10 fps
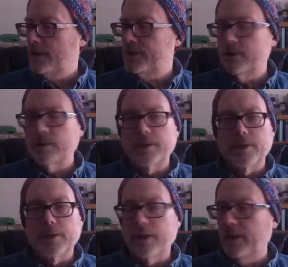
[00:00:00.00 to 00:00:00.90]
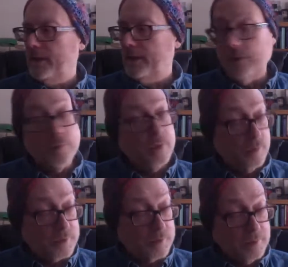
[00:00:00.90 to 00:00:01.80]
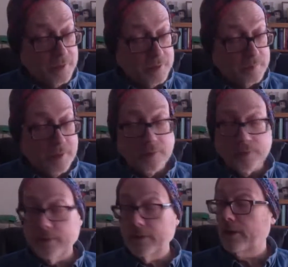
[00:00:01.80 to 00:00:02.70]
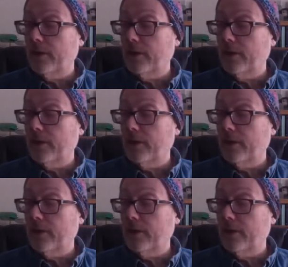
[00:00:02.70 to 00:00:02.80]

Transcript: It was a blanket pattern.